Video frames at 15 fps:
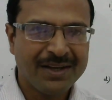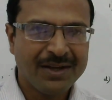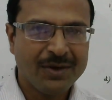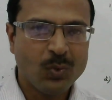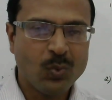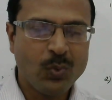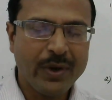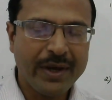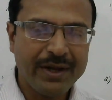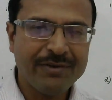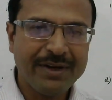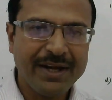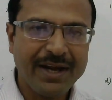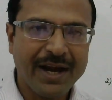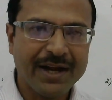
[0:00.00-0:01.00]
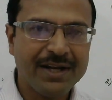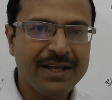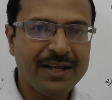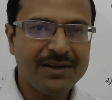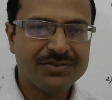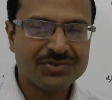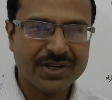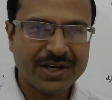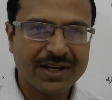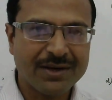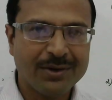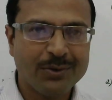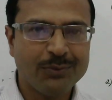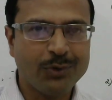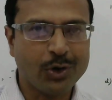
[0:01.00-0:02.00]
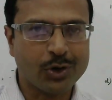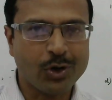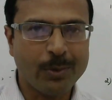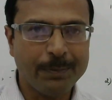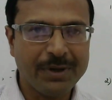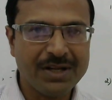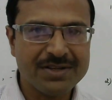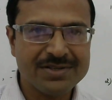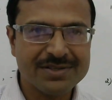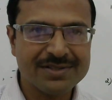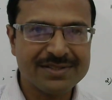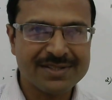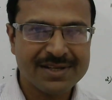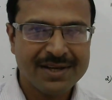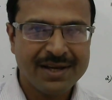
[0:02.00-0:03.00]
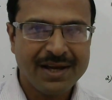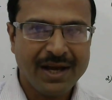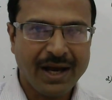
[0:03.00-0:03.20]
Very handy trick for competitions,